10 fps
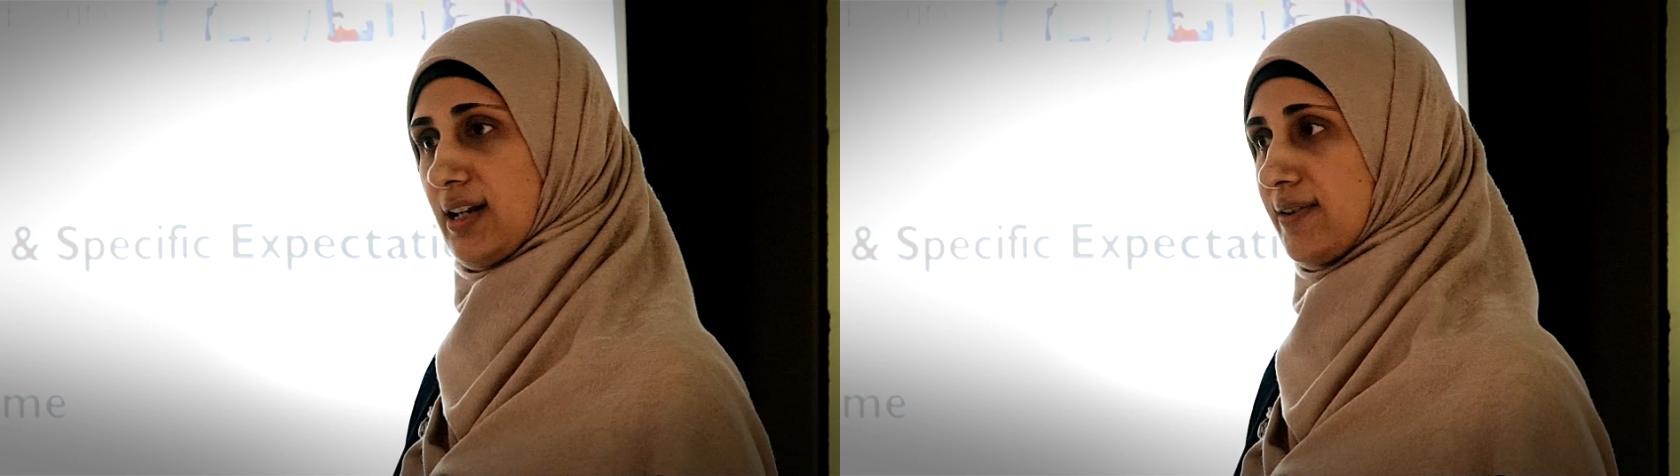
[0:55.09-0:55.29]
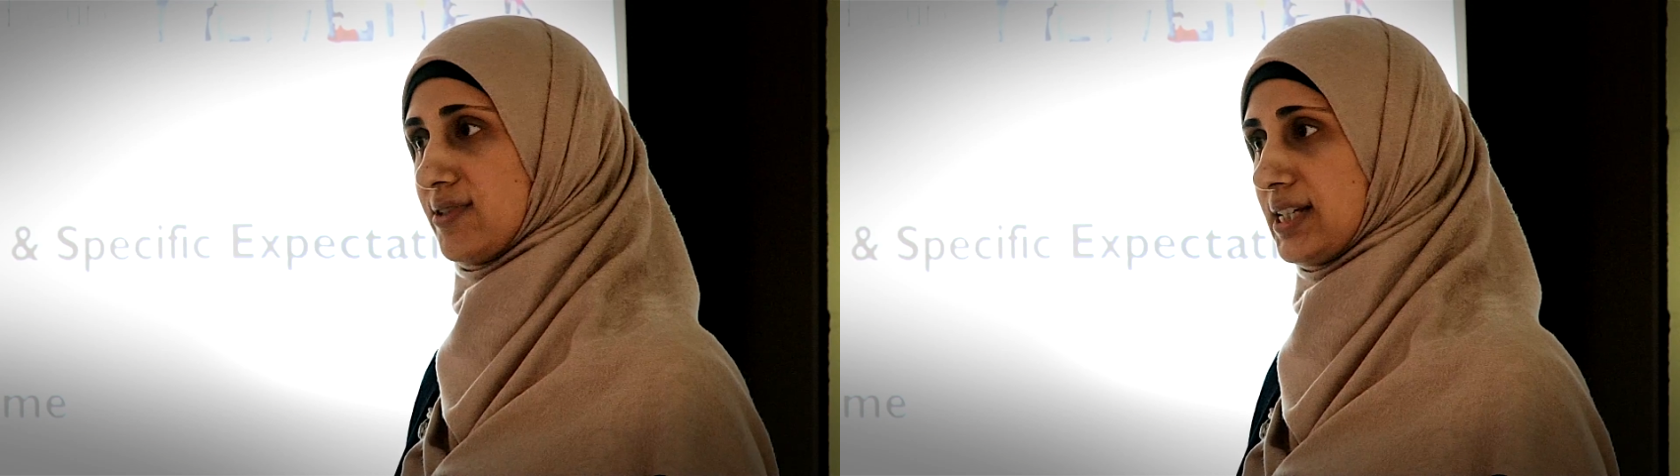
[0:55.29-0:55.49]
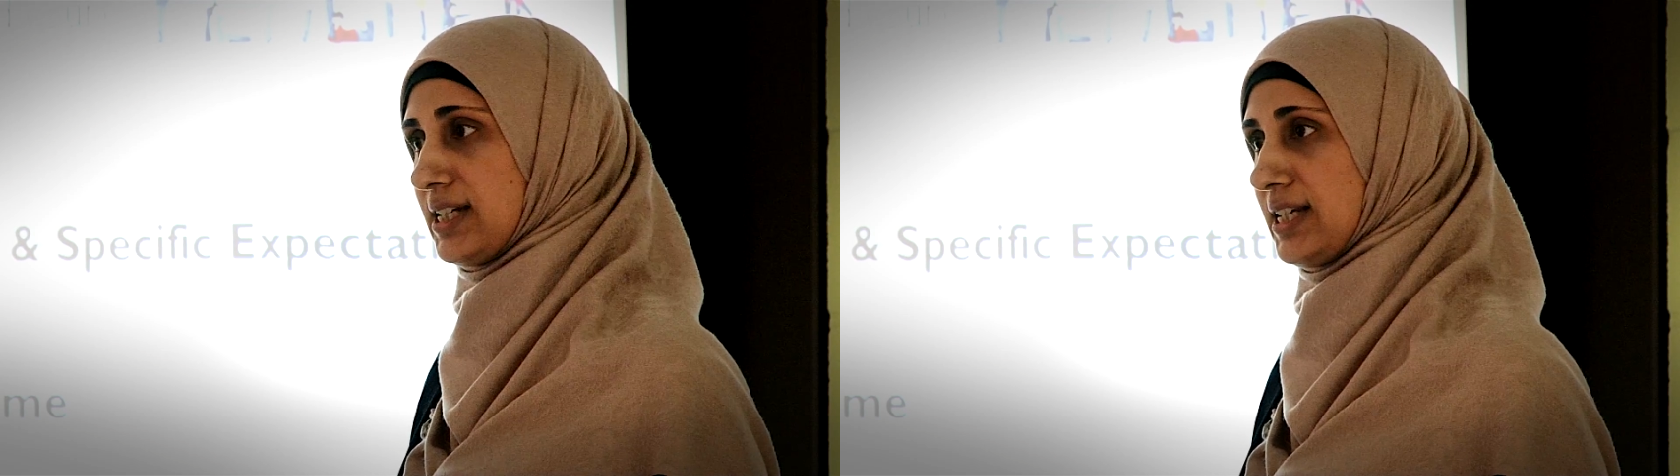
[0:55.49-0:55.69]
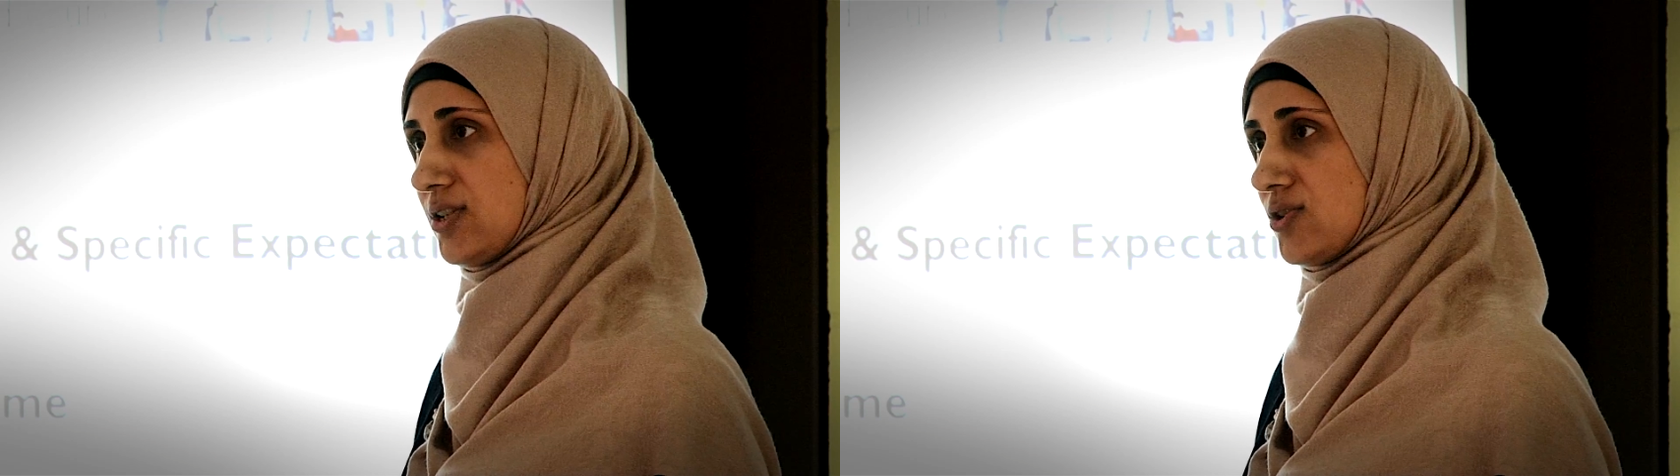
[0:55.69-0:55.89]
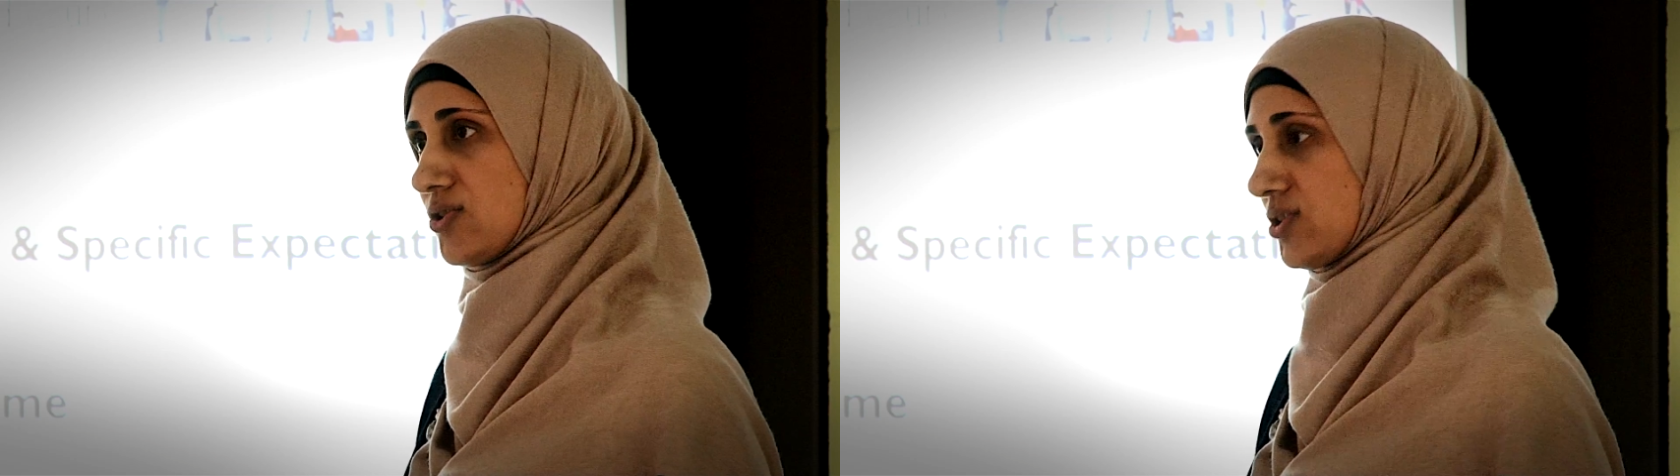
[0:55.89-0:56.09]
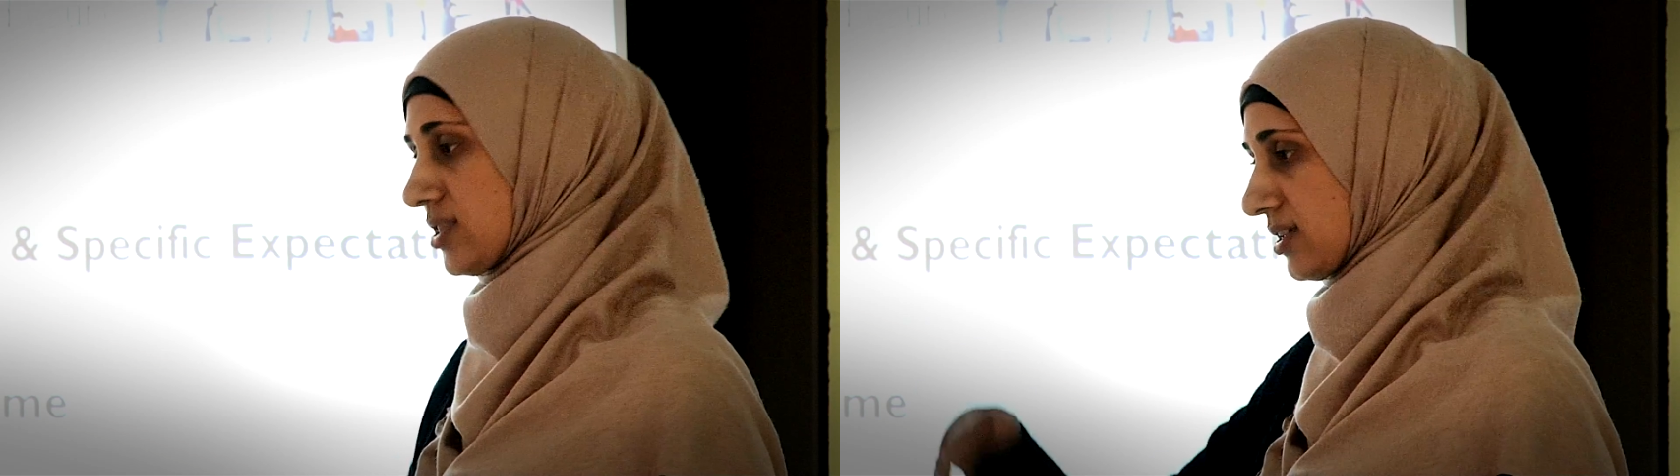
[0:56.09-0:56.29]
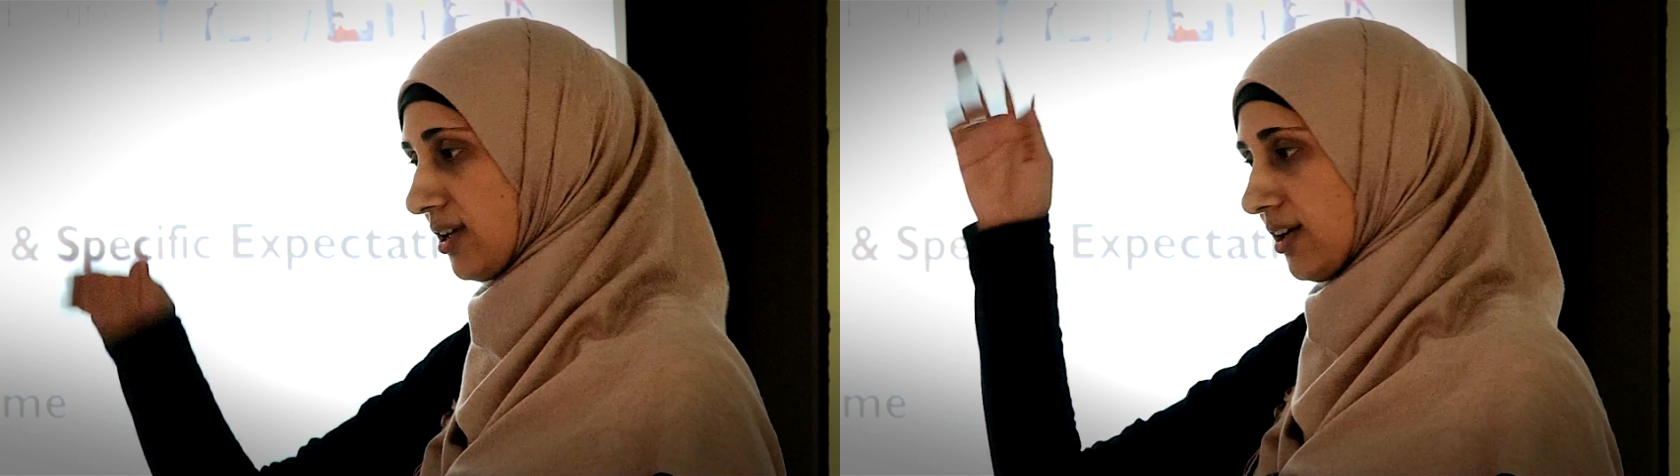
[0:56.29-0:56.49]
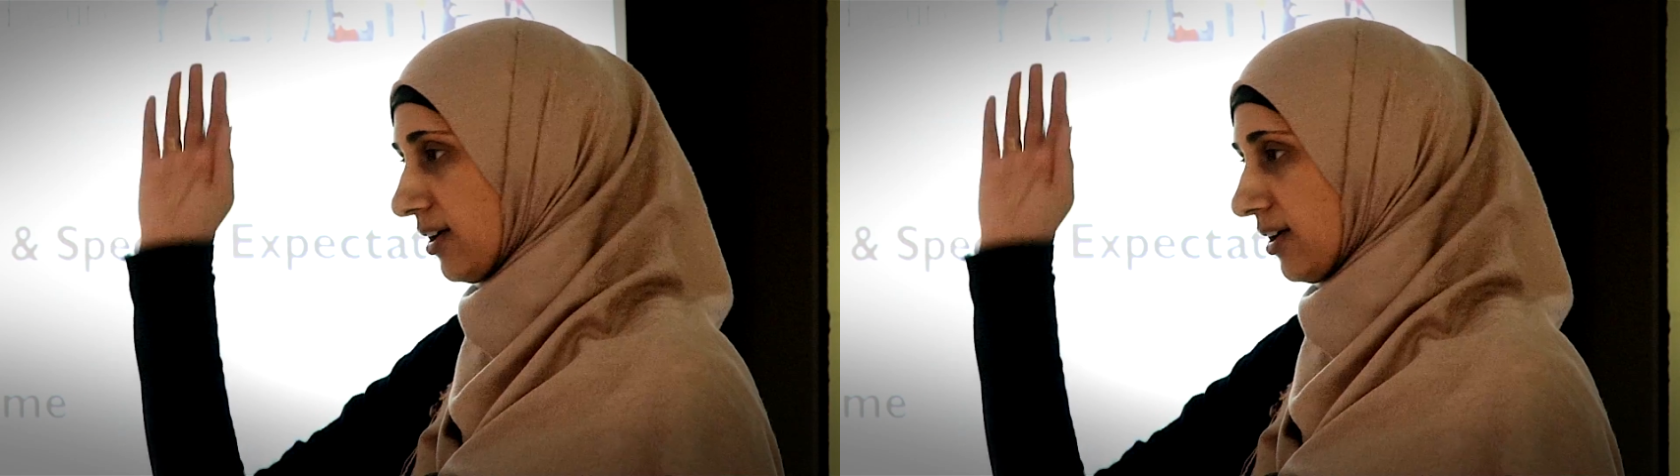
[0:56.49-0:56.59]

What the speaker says: And I've seen teachers just